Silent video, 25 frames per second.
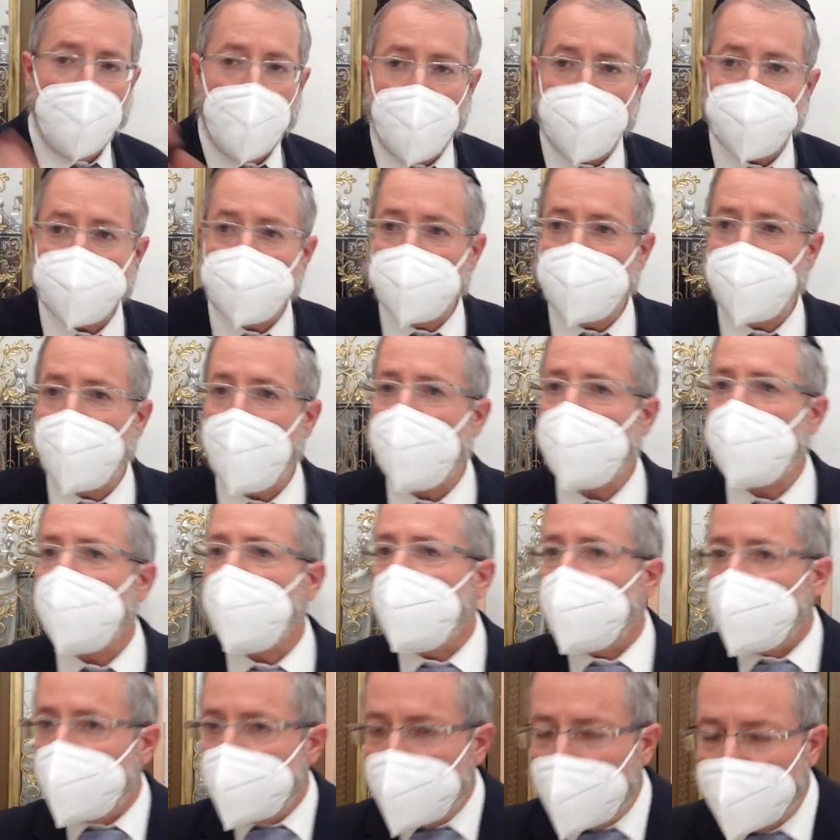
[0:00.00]
have to take
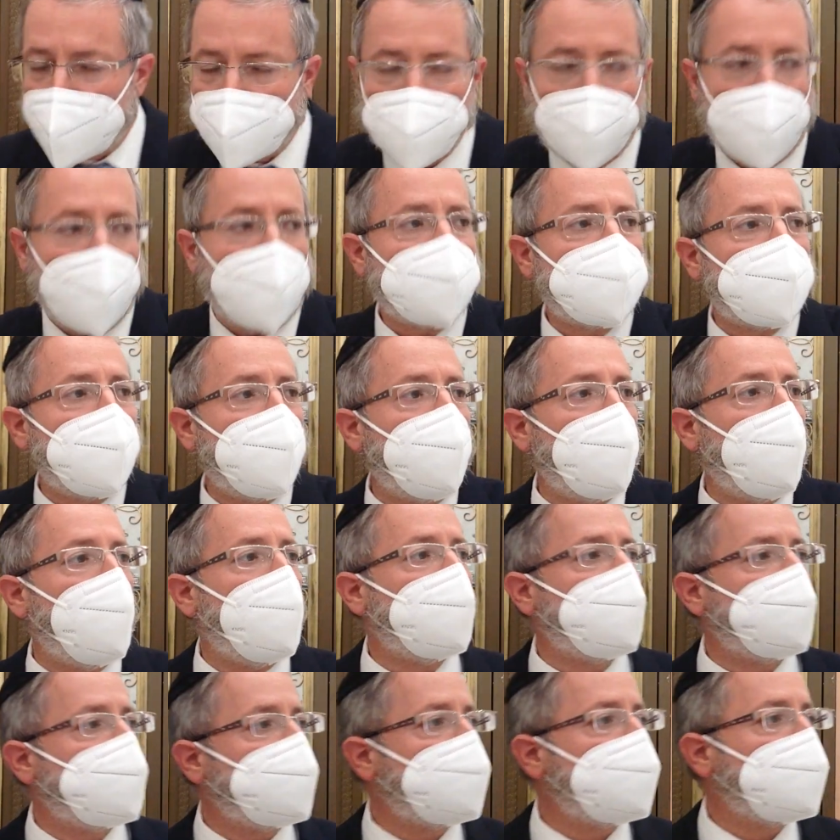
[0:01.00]
it, that's what Hashem
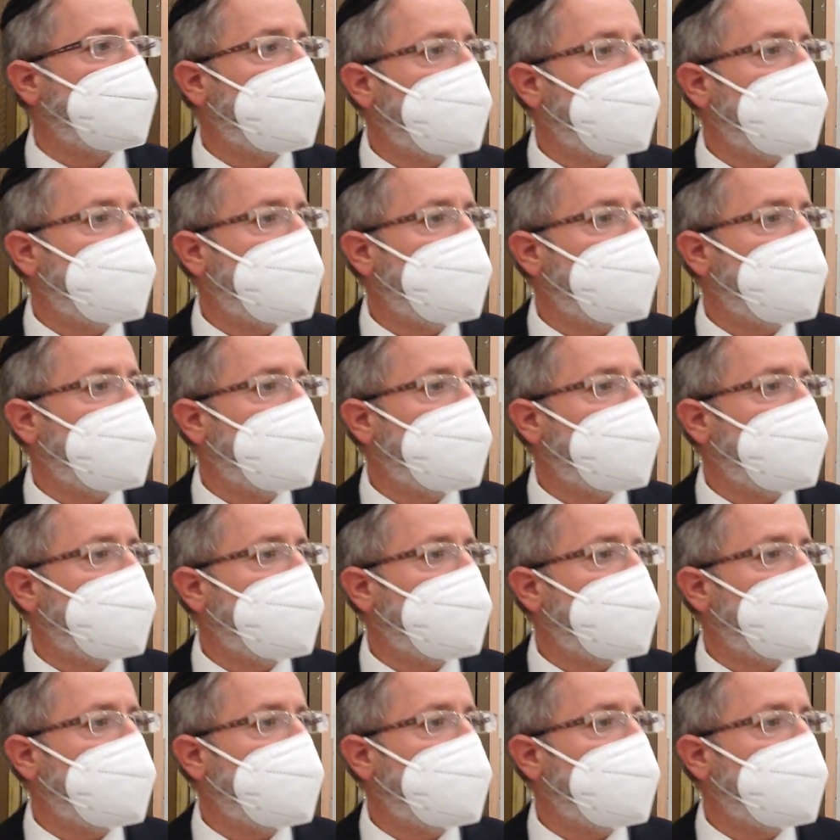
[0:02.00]
wants.